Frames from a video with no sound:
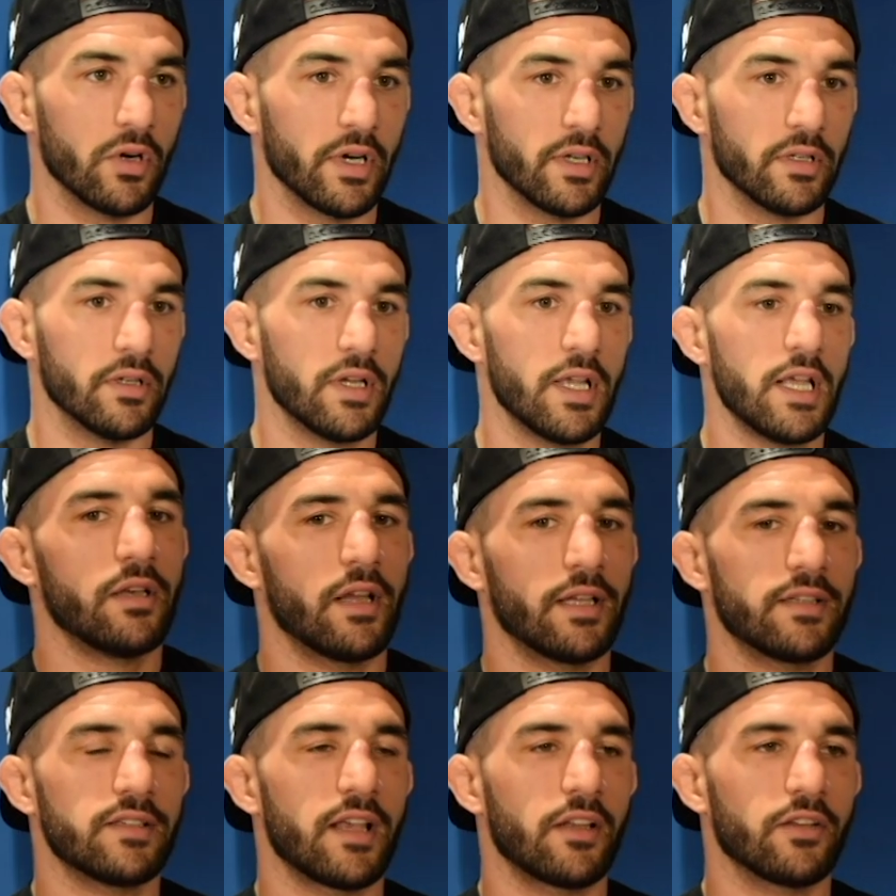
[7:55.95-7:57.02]
And not
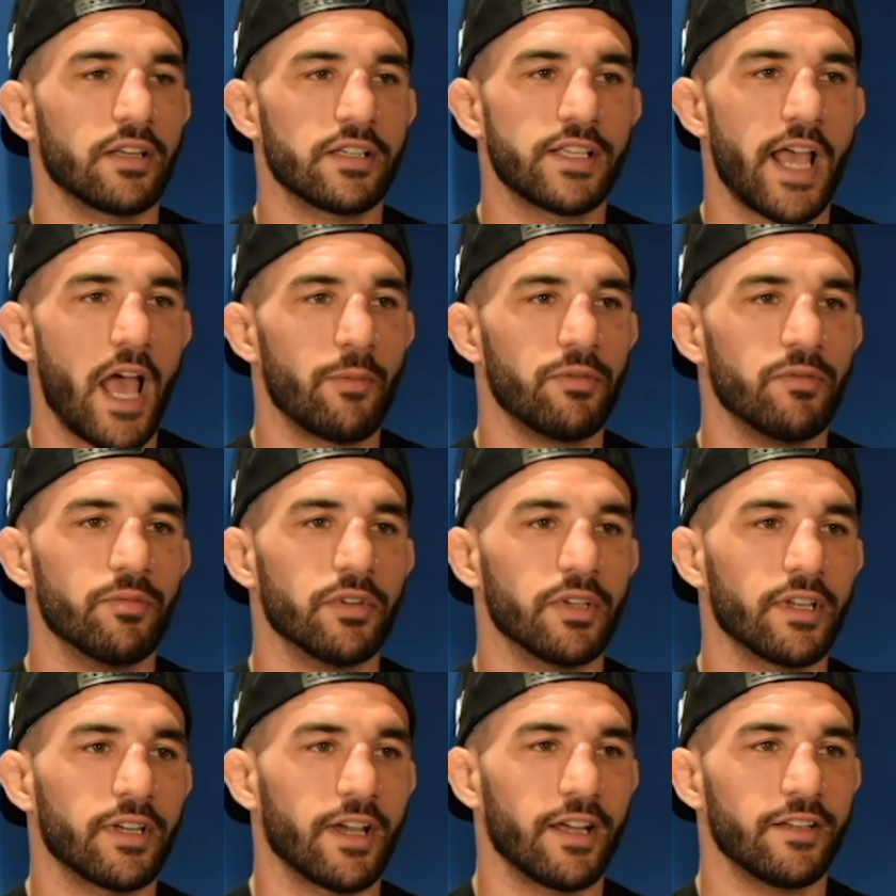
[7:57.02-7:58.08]
to sound like sappy, but
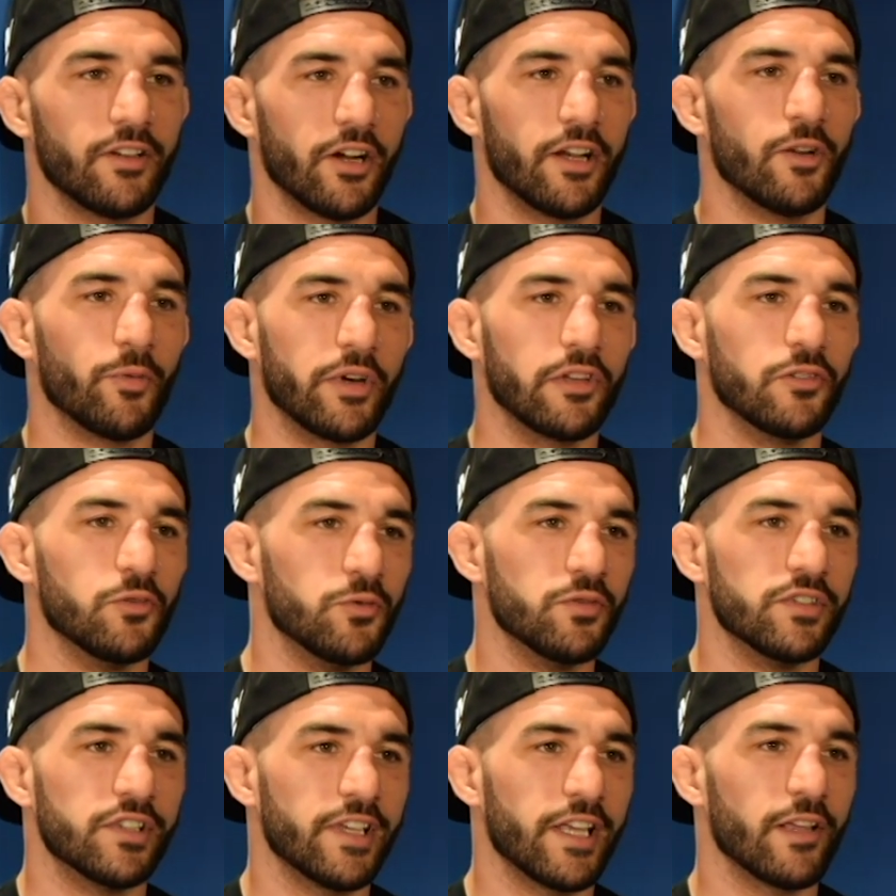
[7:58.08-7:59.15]
like, you know, I didn't want to
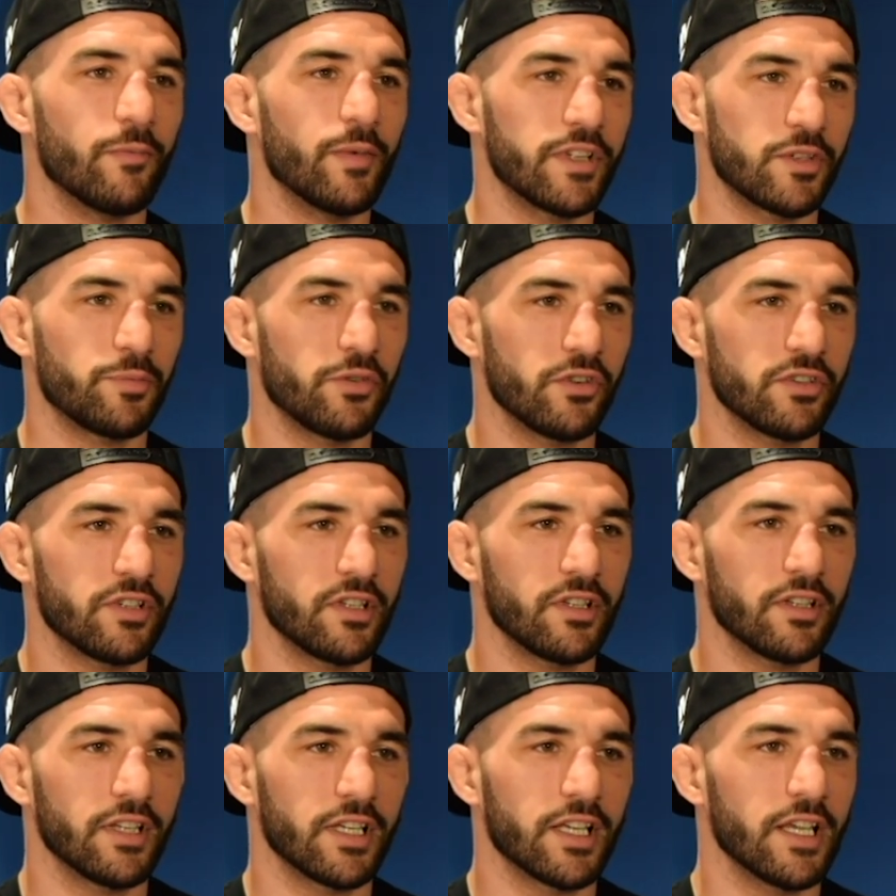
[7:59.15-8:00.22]
lose him as a
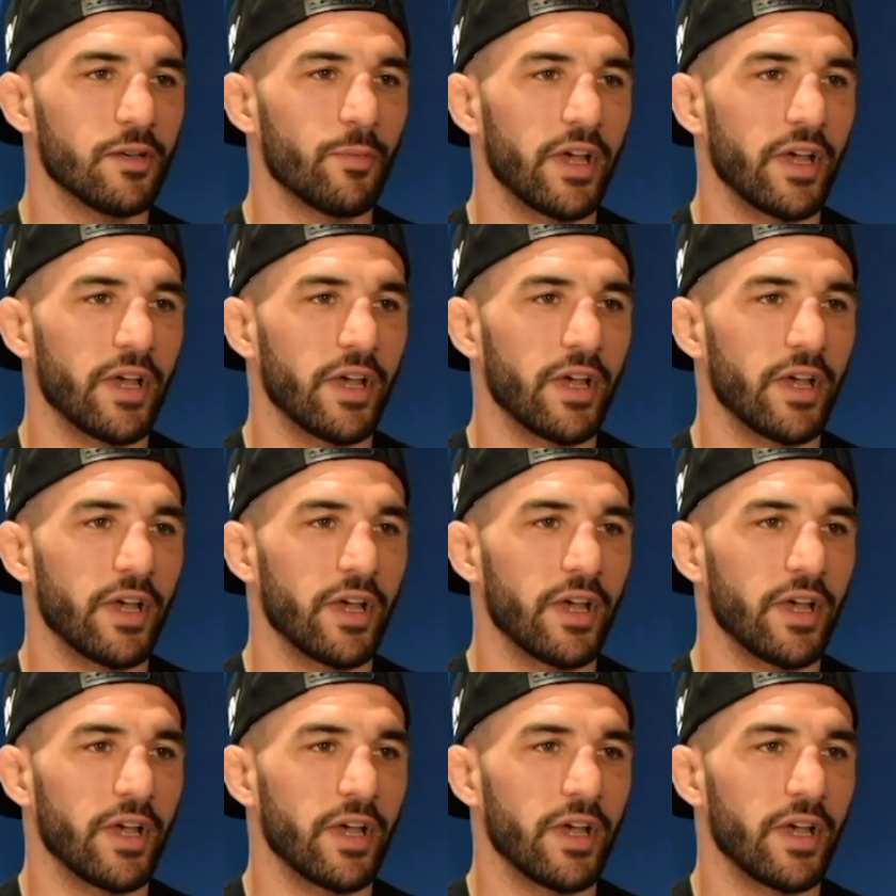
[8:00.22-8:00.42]
person like in